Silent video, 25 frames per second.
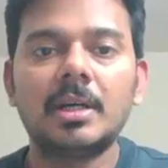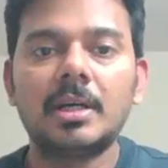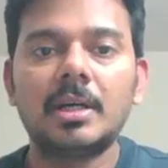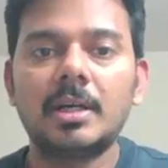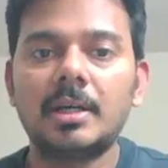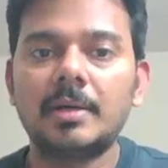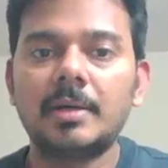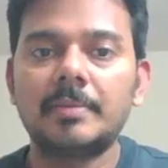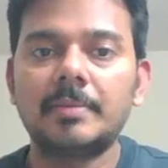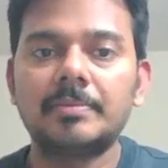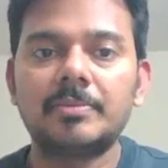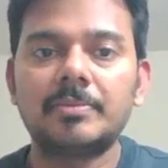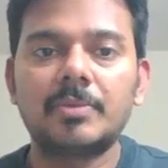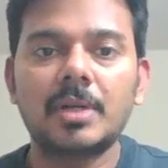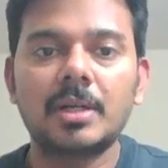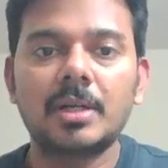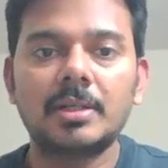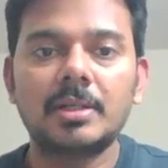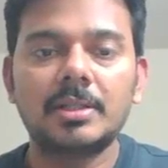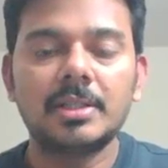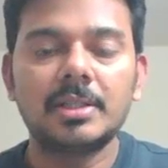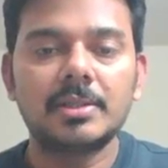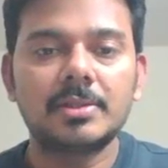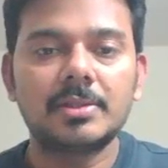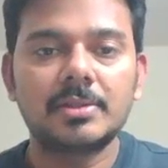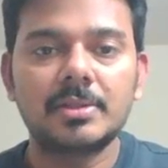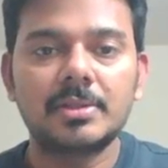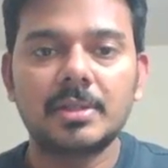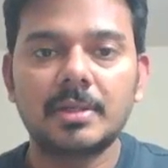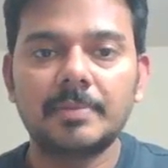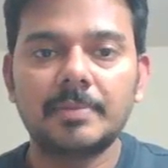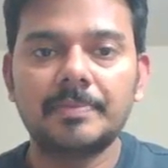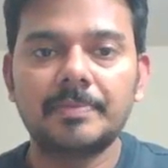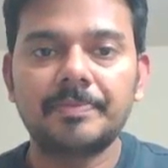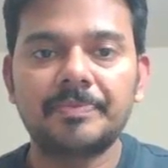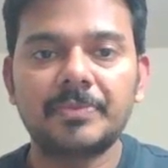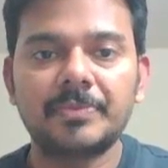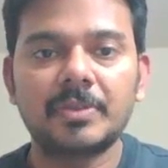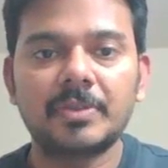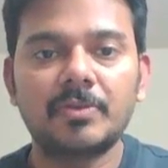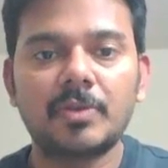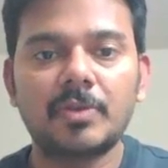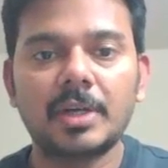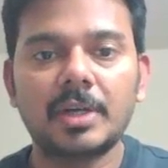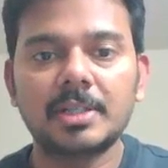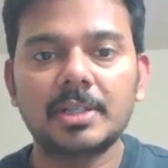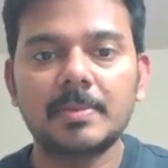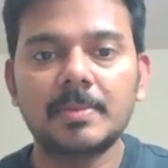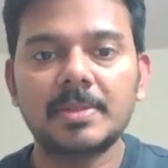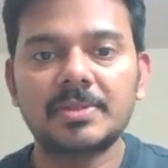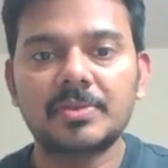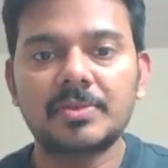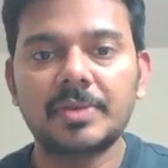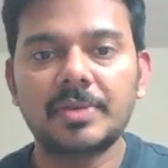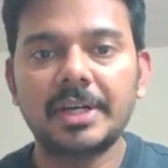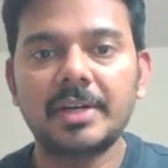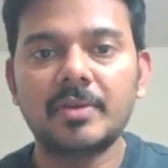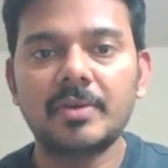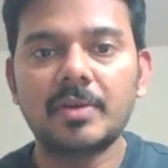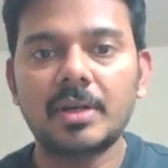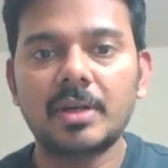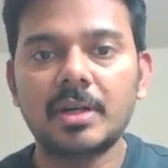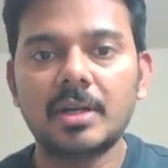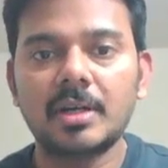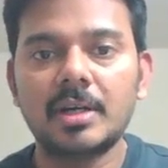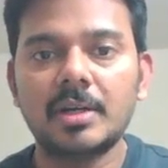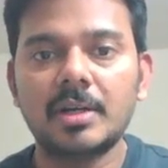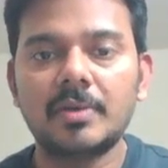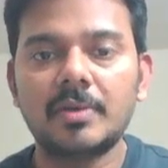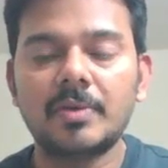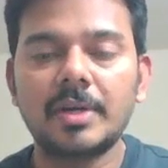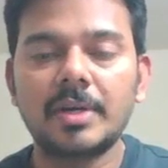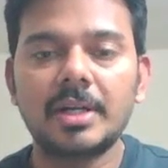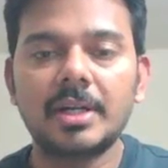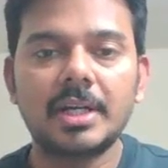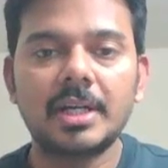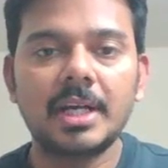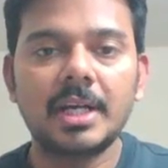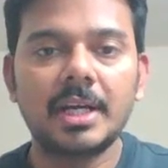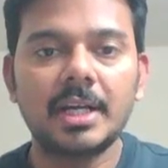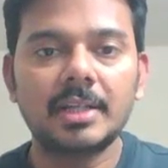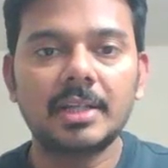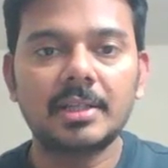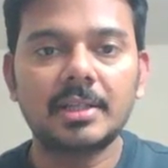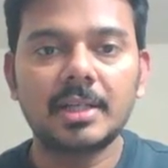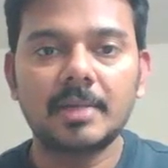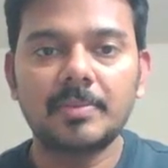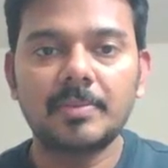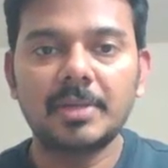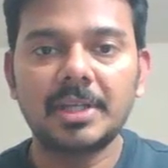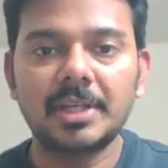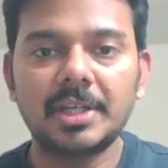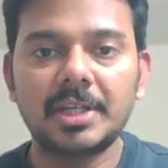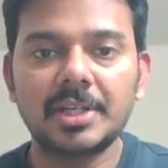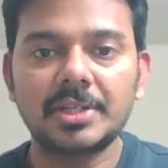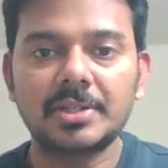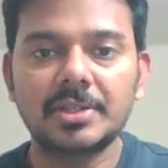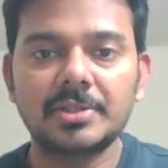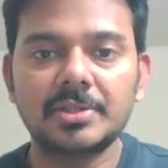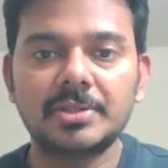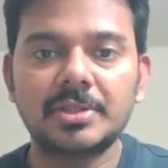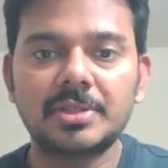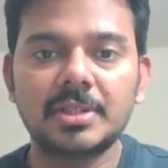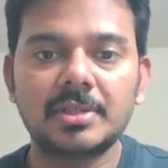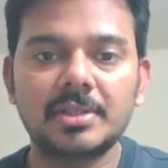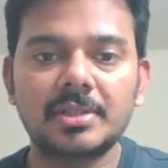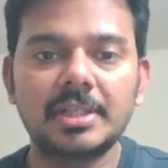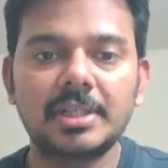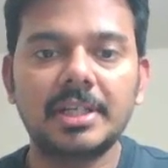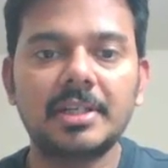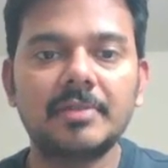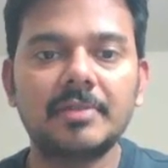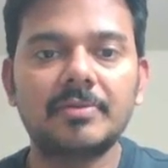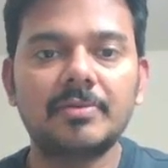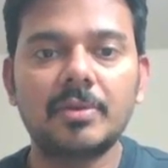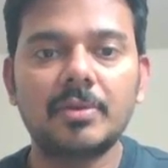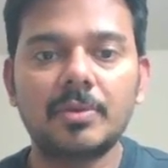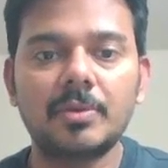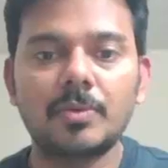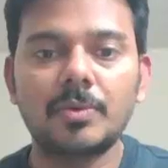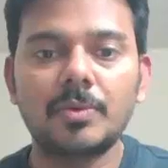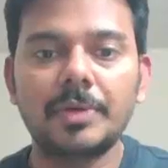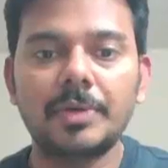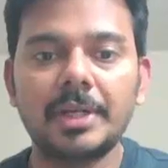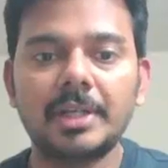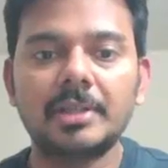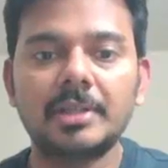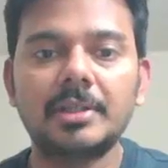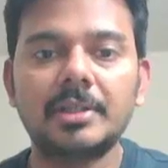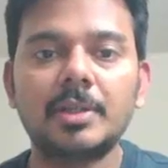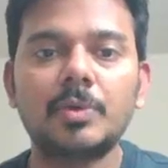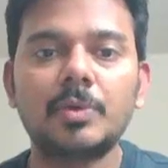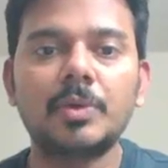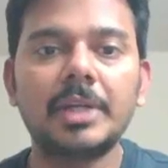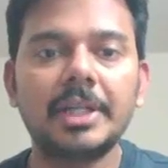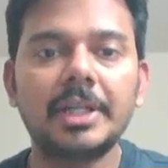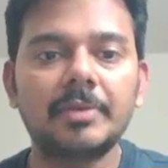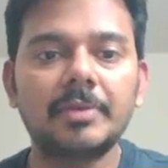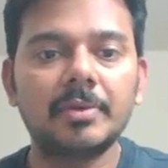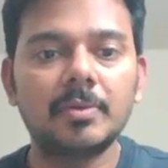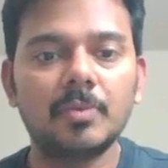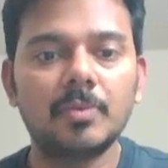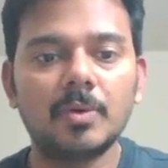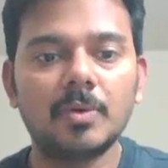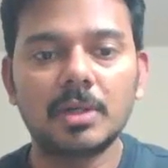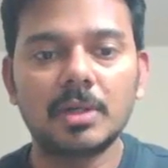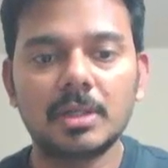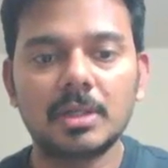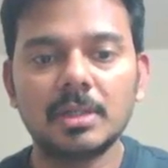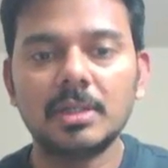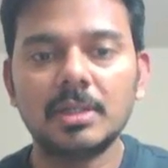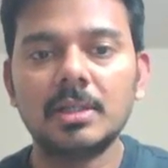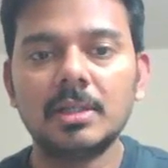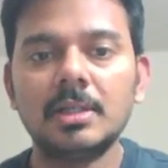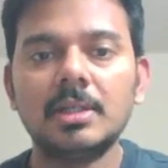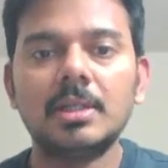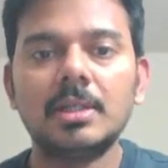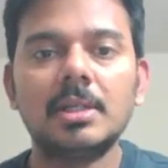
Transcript: uh, run this um, for example screen recorder or any other applications just needed for rooting then only it will work